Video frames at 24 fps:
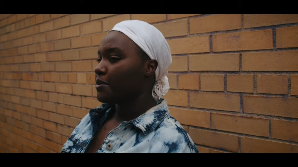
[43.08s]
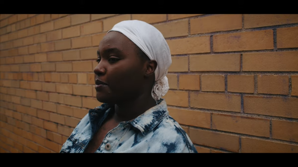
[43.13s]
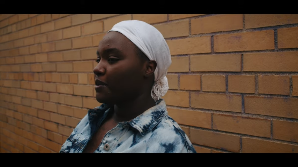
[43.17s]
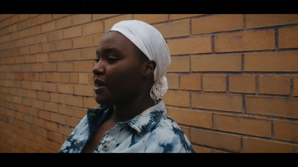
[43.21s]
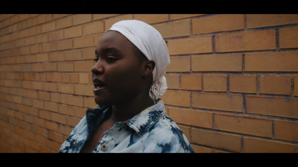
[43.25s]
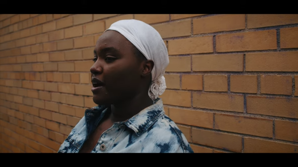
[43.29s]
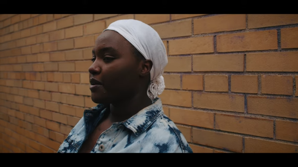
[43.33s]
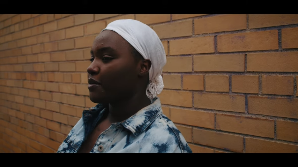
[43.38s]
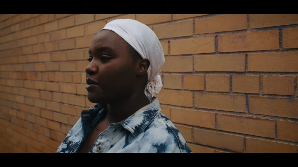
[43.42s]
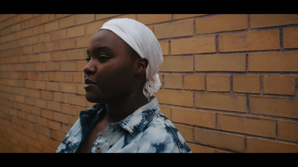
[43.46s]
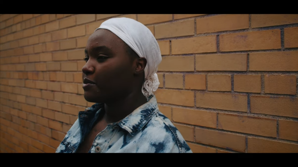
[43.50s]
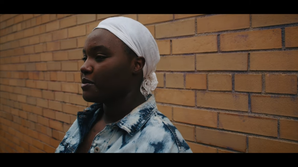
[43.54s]
a
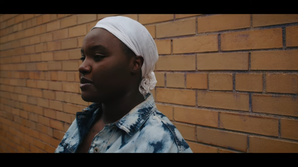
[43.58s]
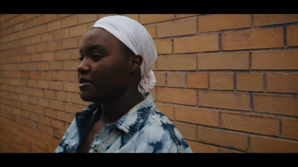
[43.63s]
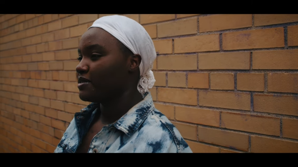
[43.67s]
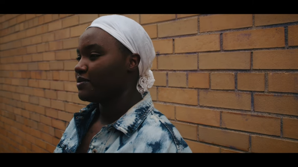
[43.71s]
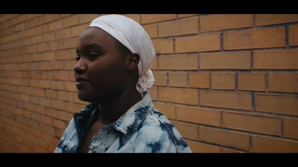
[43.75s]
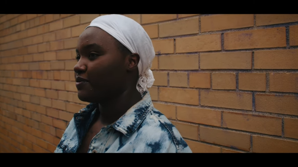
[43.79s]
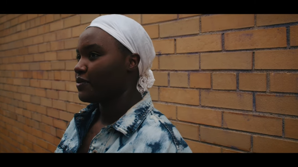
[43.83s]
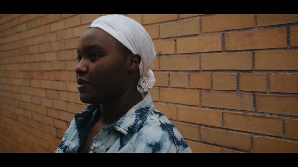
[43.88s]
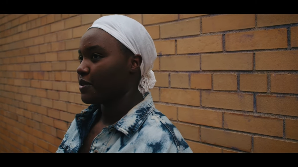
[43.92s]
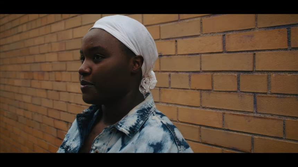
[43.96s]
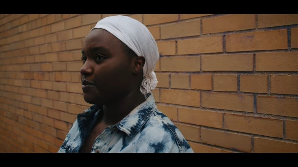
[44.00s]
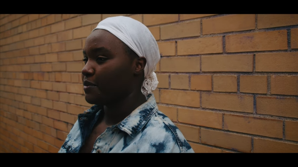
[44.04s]
Black woman
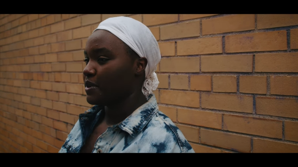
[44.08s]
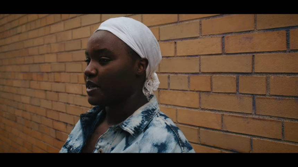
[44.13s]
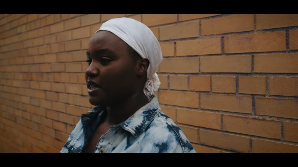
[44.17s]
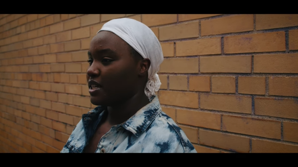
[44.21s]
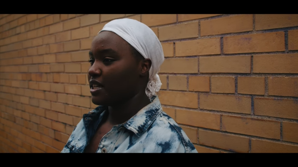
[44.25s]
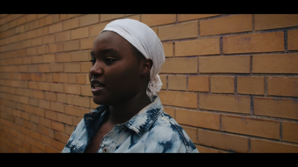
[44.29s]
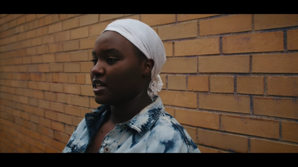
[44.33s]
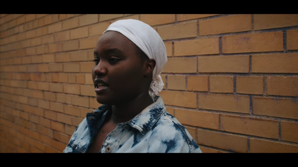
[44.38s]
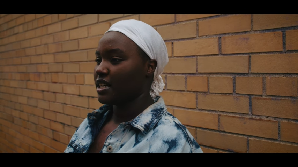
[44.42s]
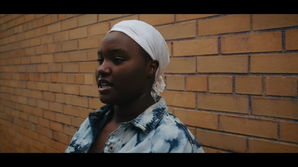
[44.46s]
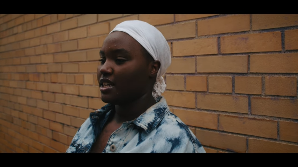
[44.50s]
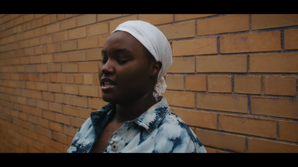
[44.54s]
for
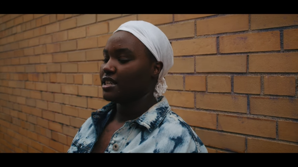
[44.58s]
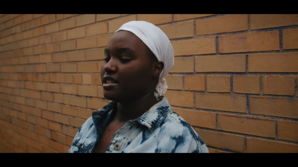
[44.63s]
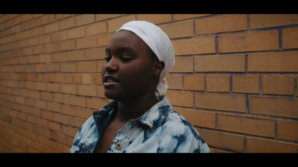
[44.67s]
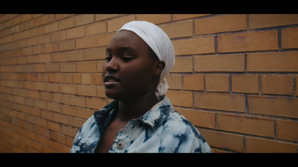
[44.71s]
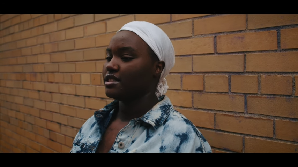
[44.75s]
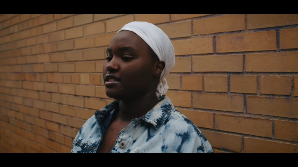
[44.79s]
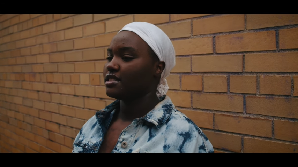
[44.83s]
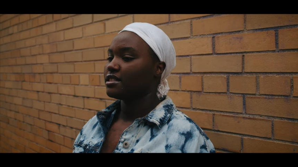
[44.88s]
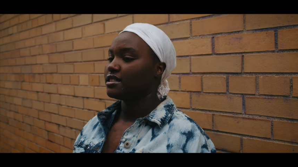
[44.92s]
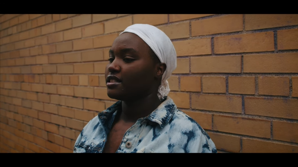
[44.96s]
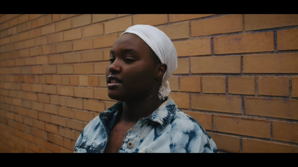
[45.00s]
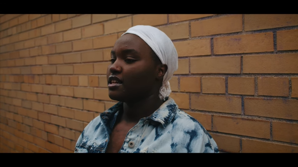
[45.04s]
me
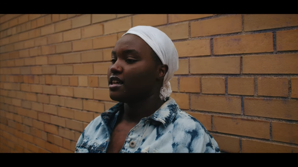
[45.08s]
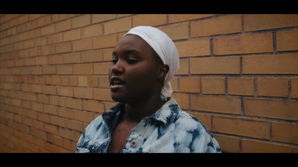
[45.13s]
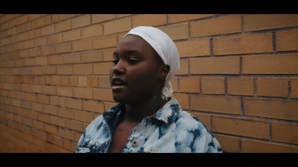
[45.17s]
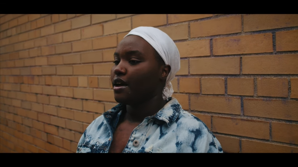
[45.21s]
is,